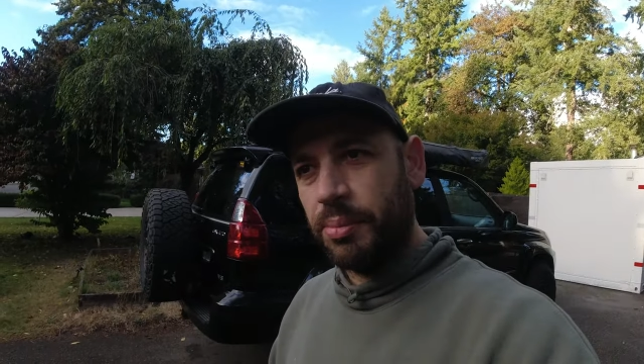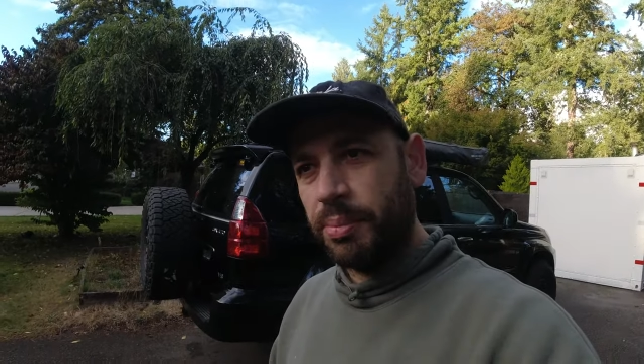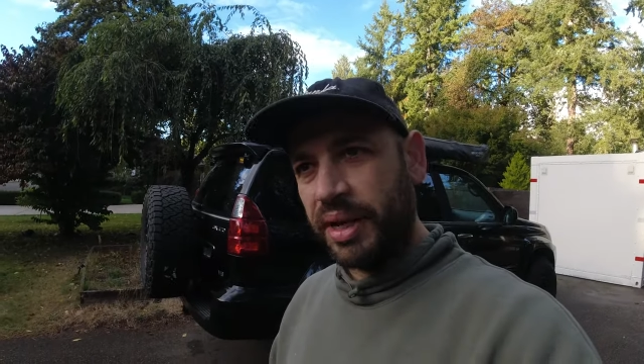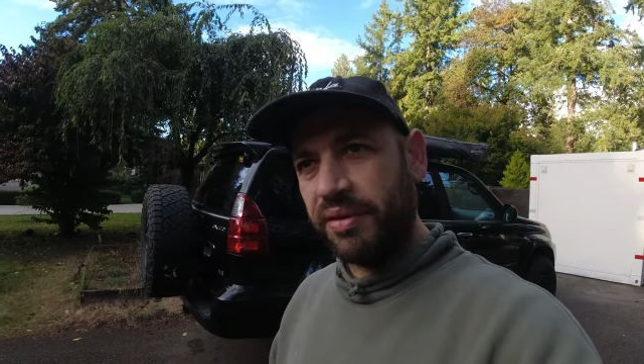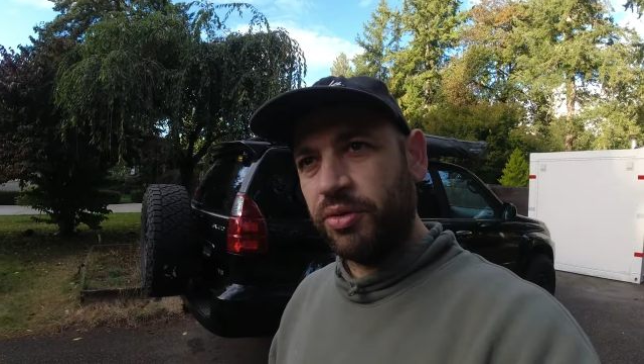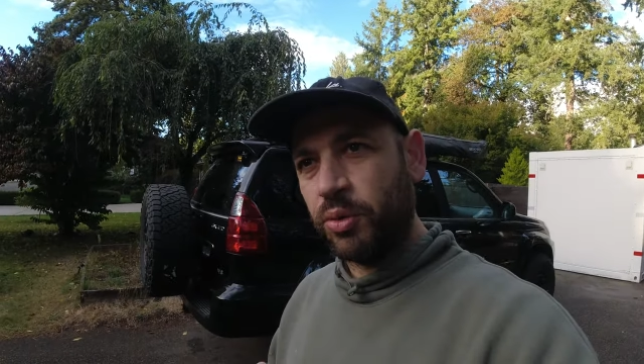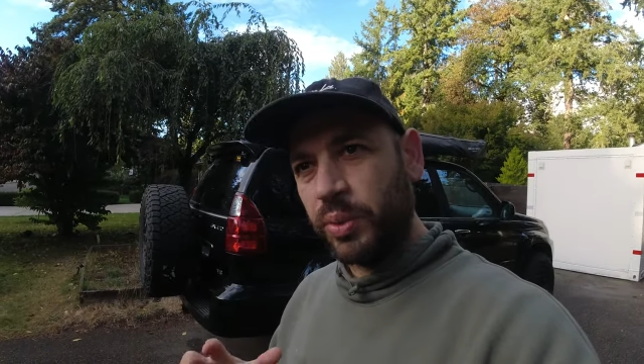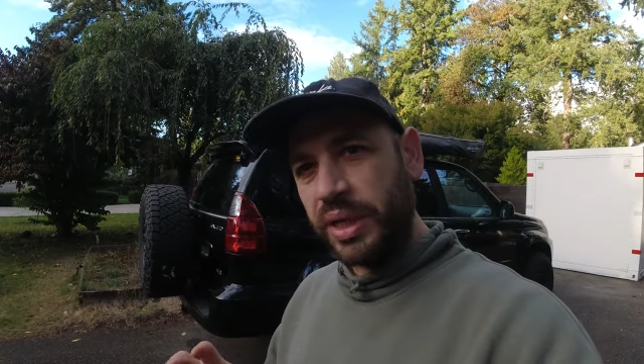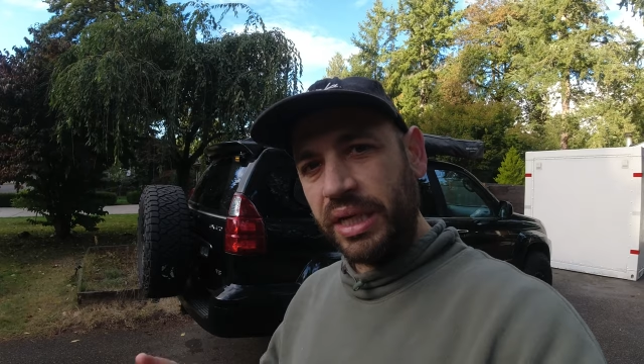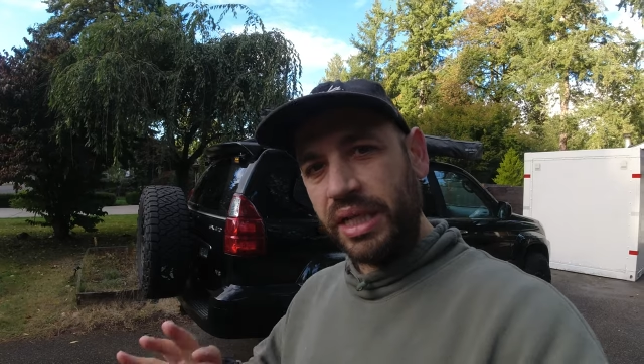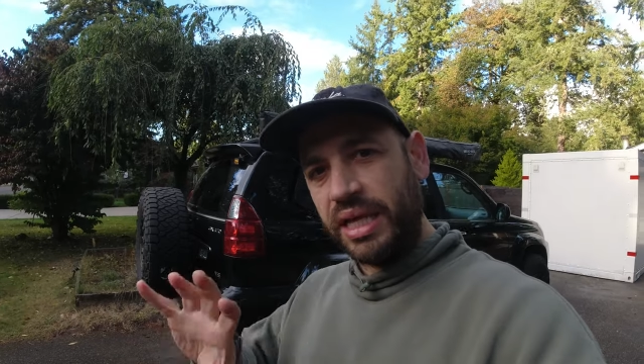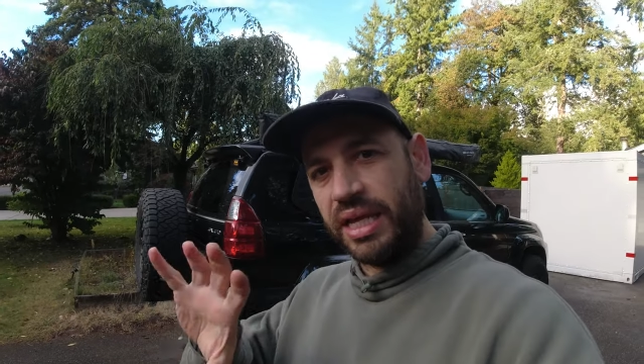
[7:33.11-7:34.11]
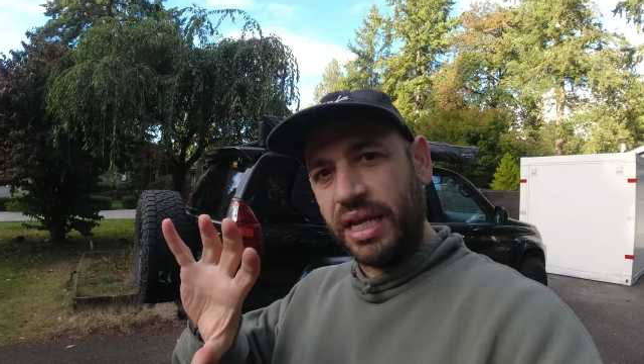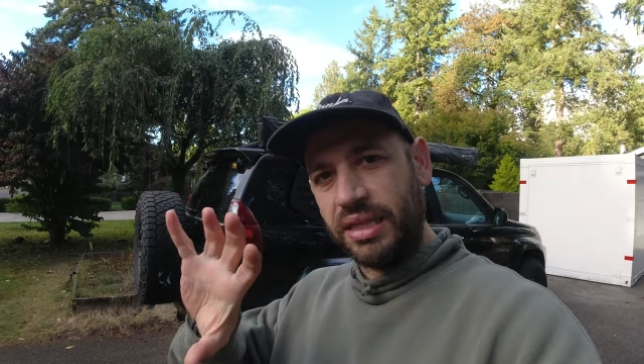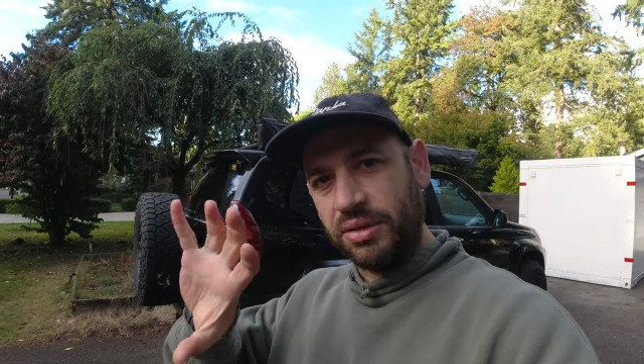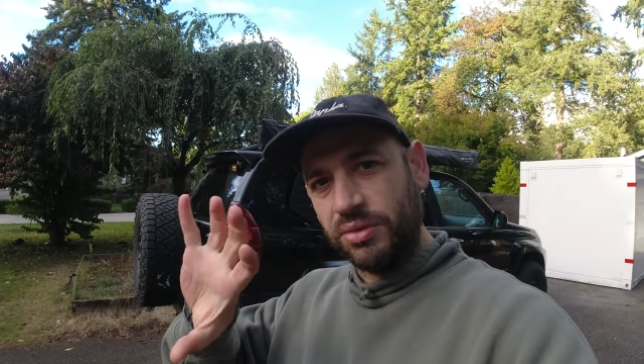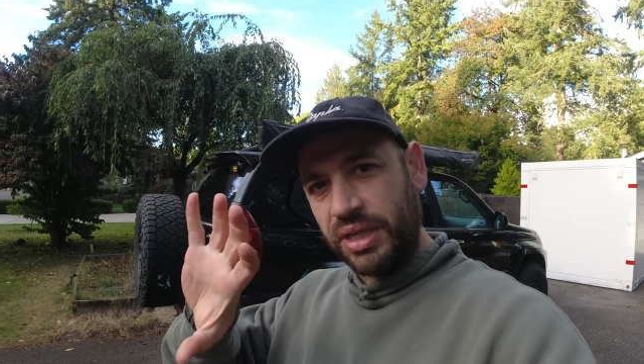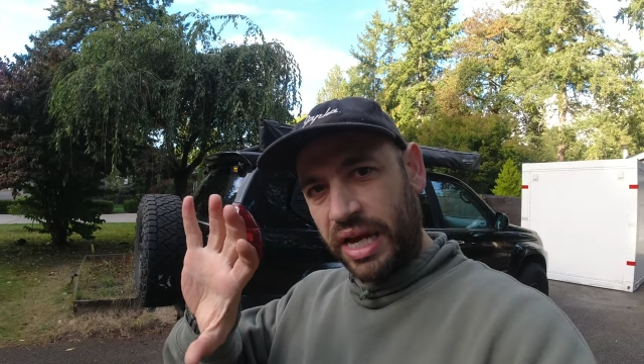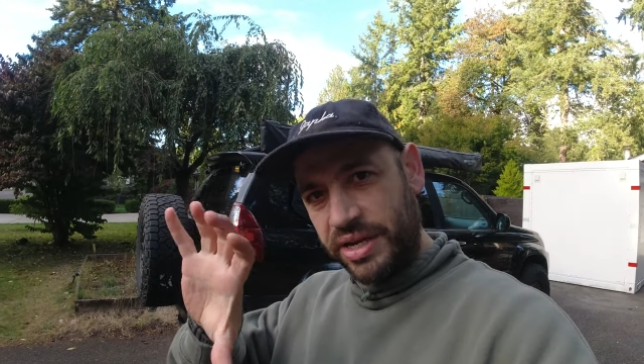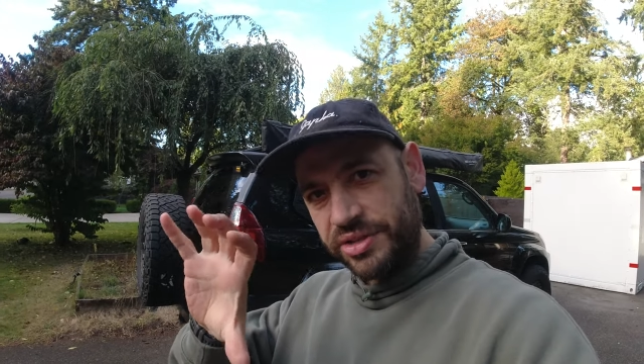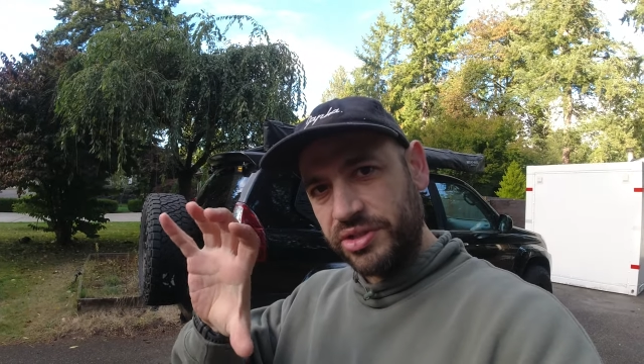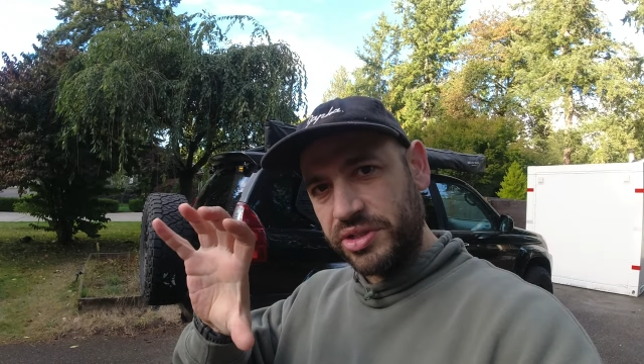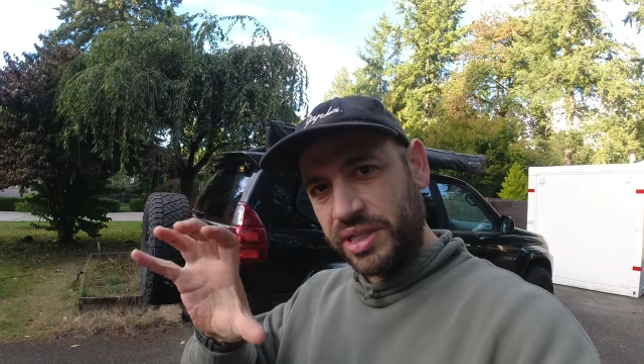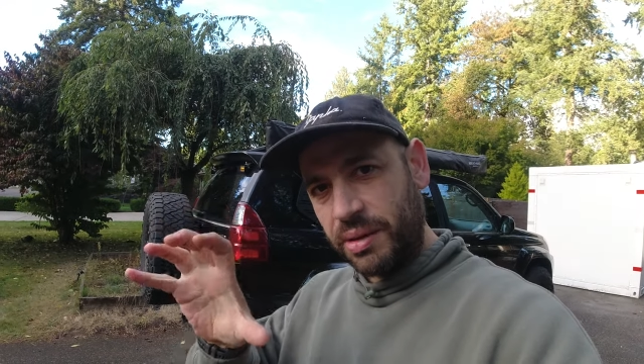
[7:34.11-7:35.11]
But if you're wheeling and the tires
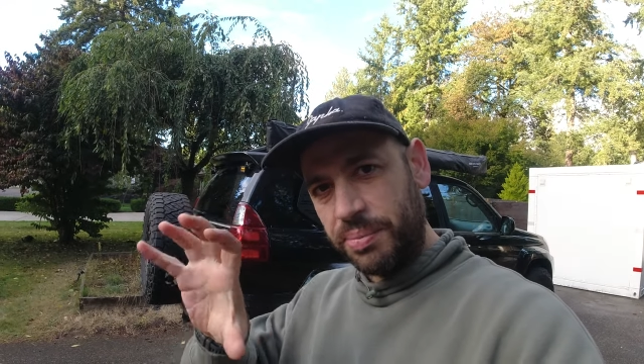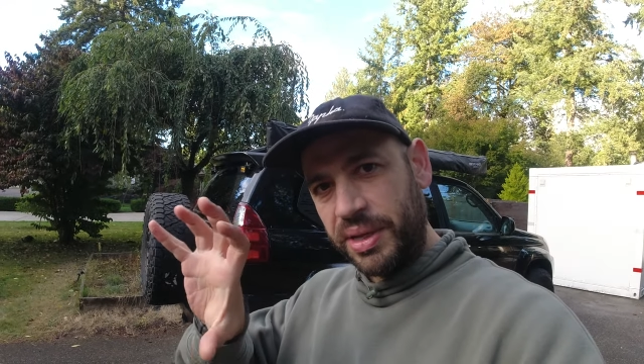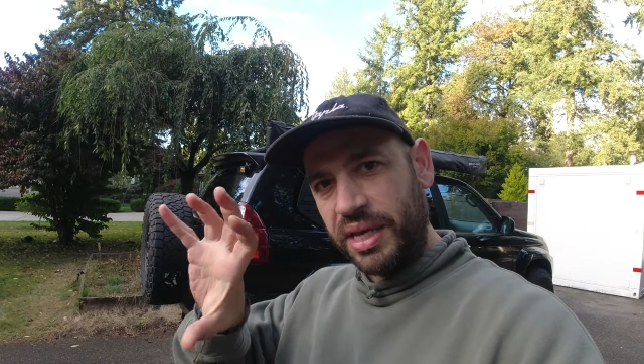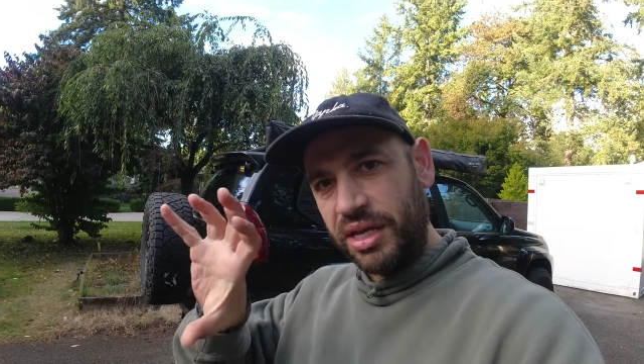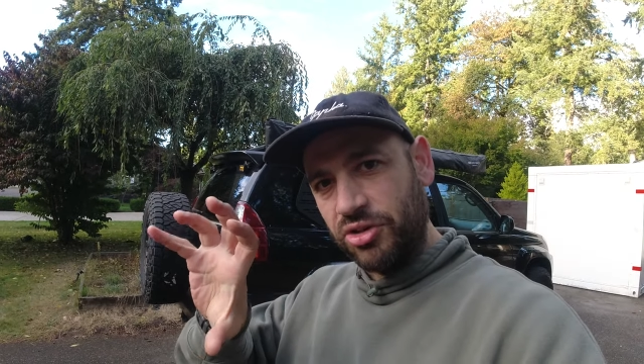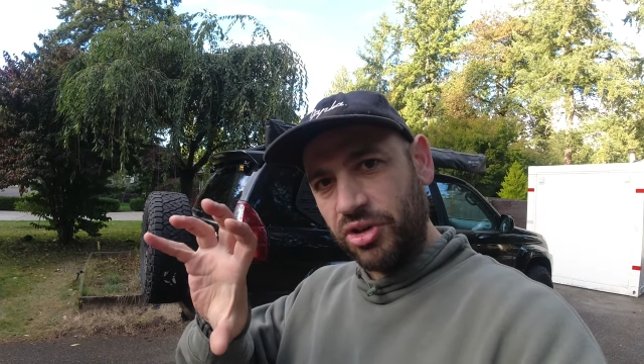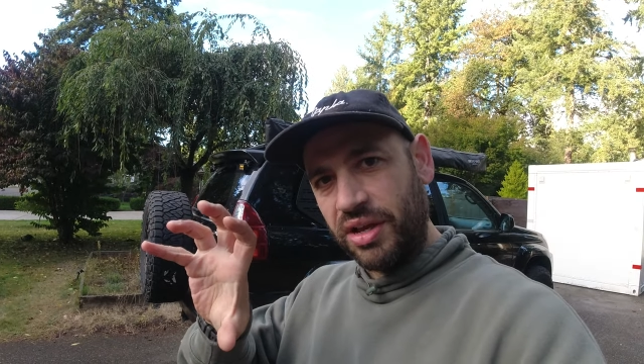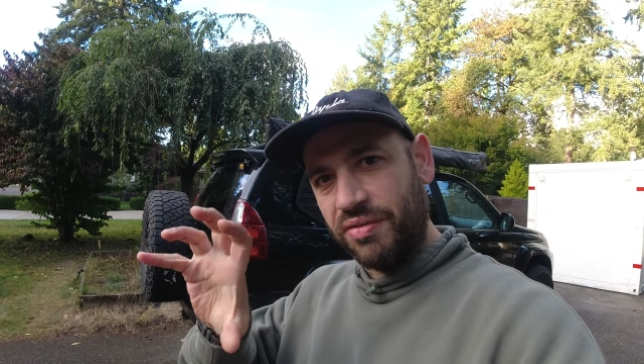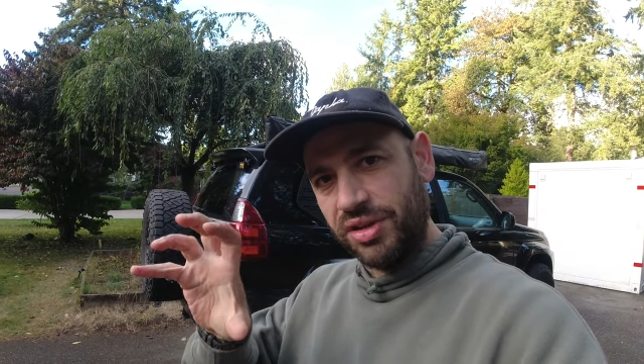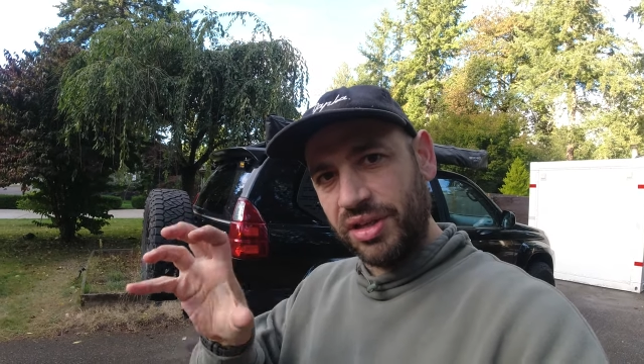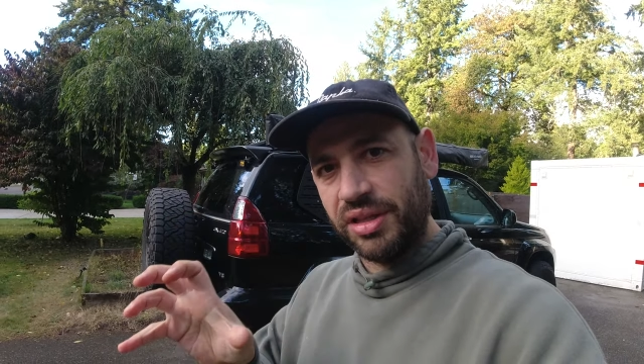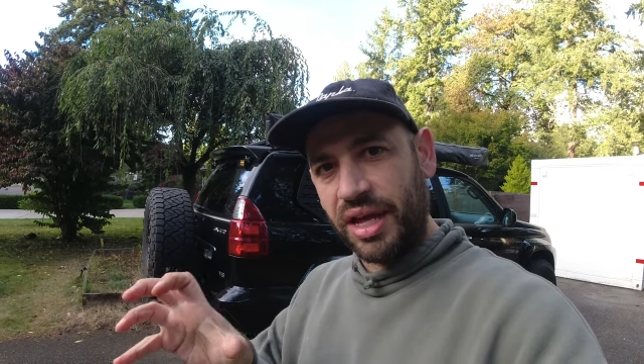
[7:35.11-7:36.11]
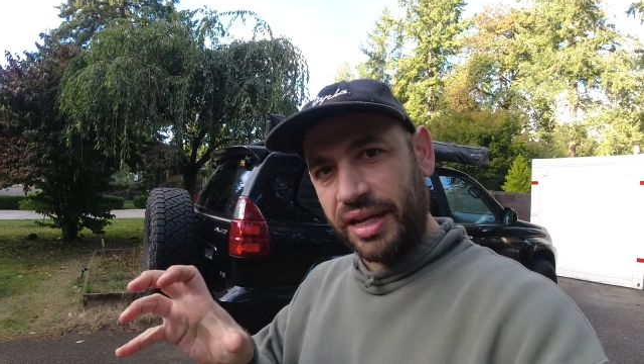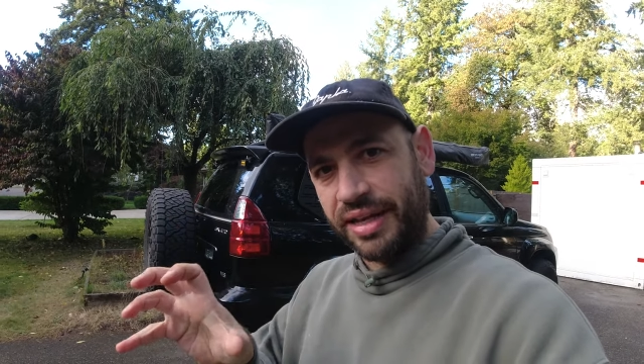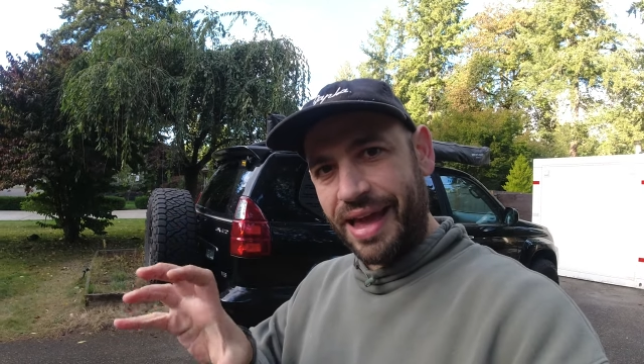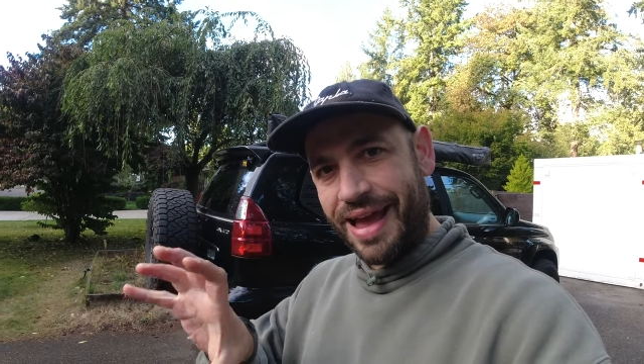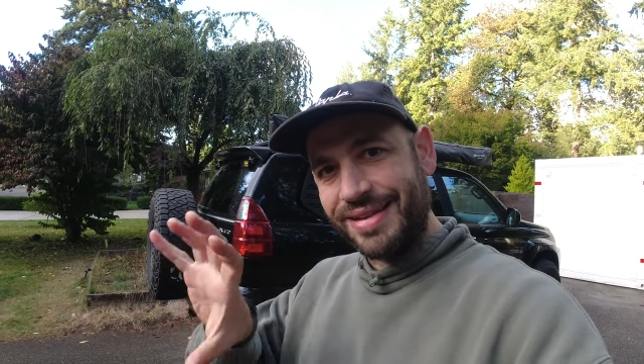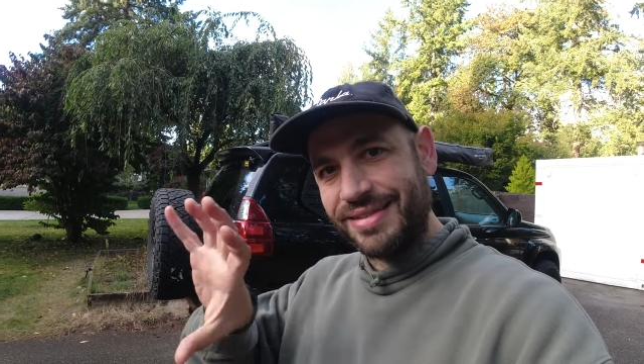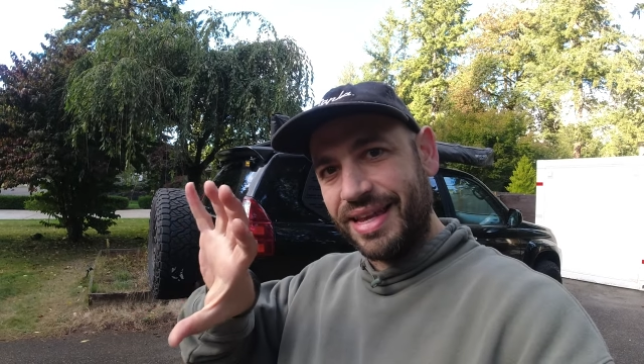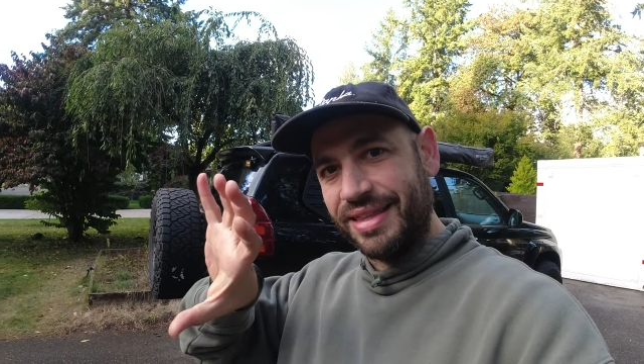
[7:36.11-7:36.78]
are skipping and you're giving a lot of gas